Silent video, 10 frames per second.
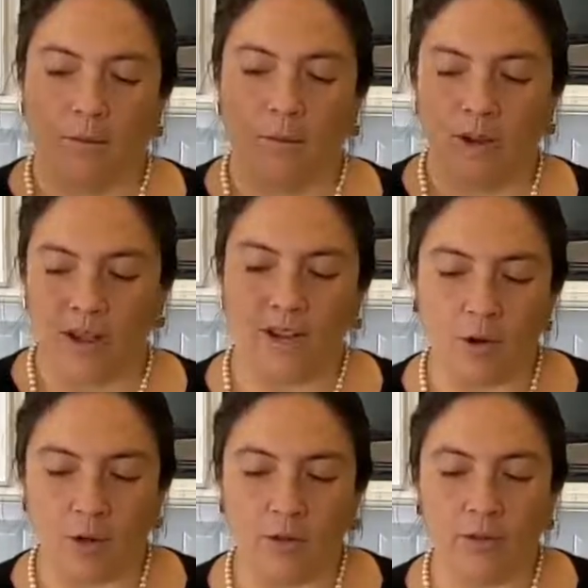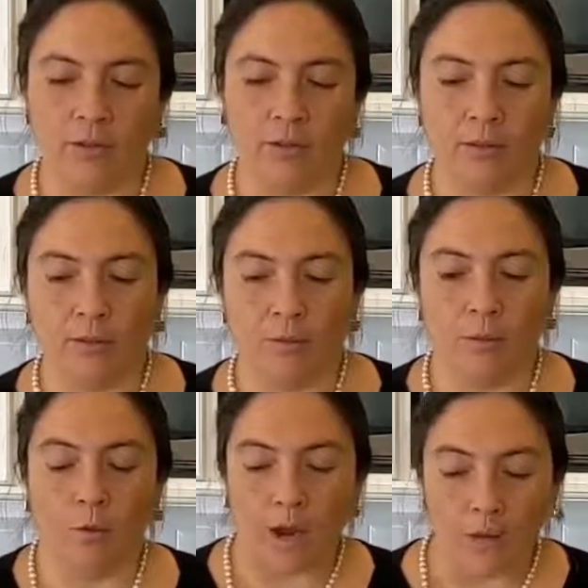When I learned
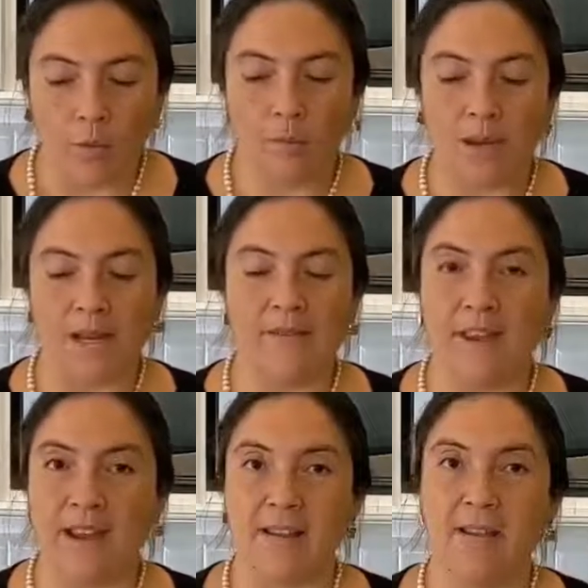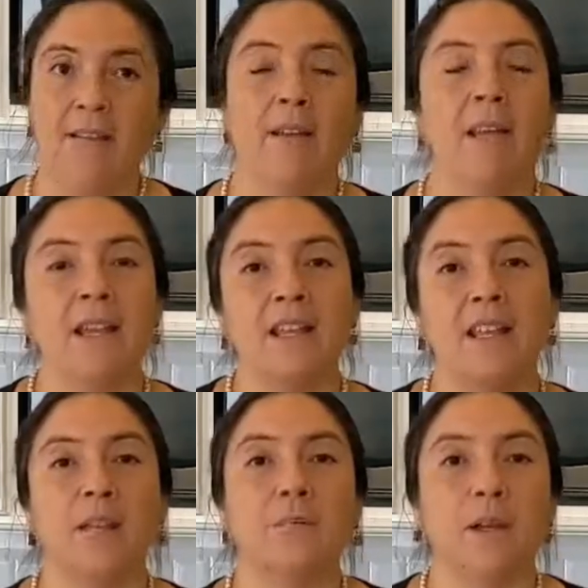why do we make levain, it
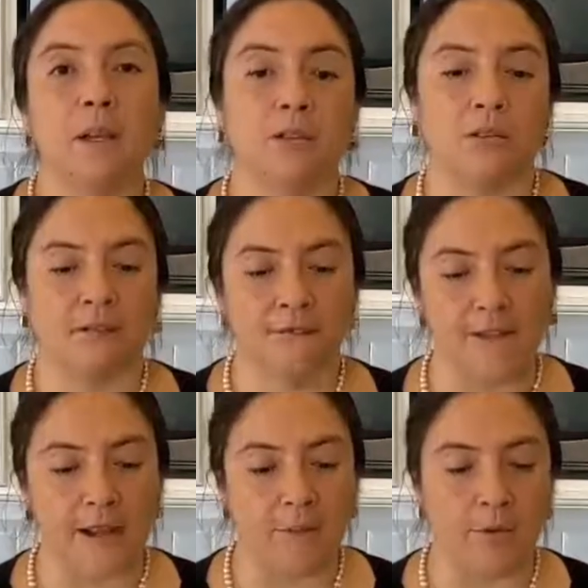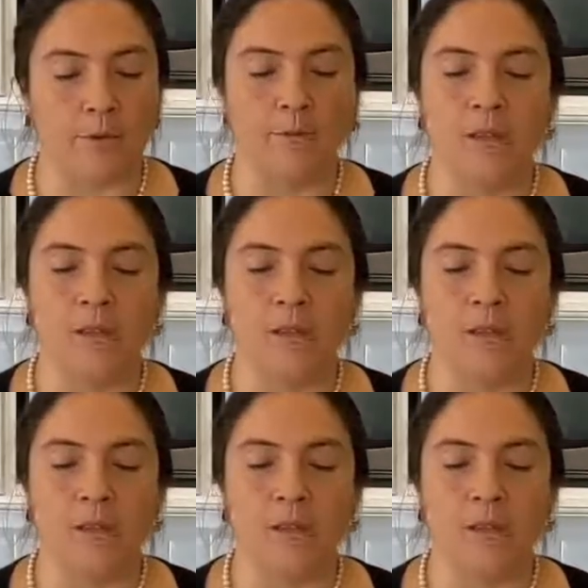is because of flavor.